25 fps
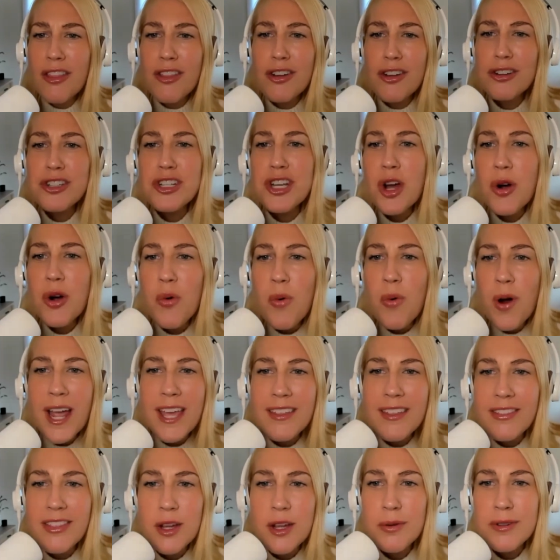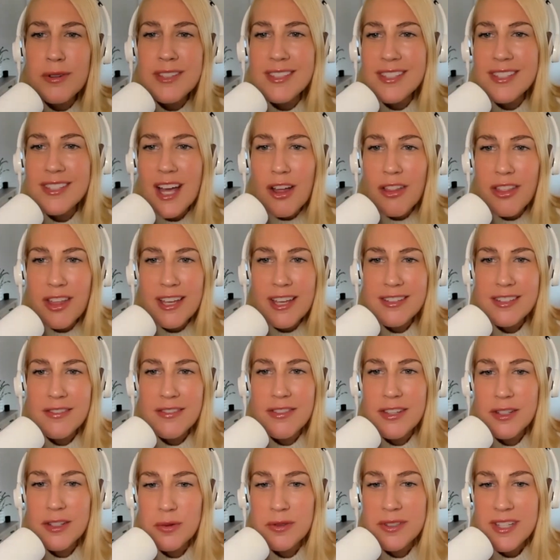there's no way that they would sell this
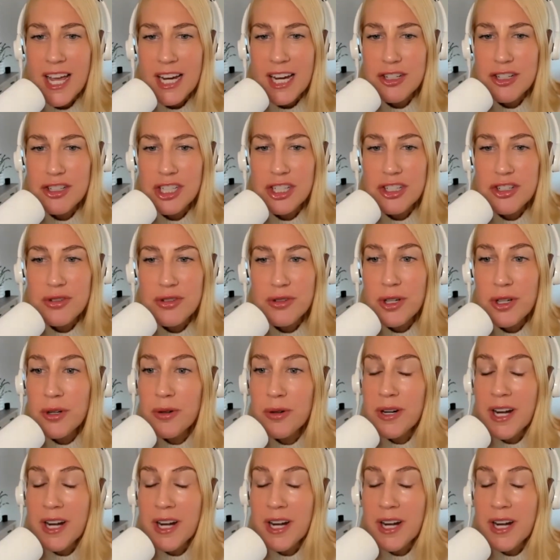if this was actually true.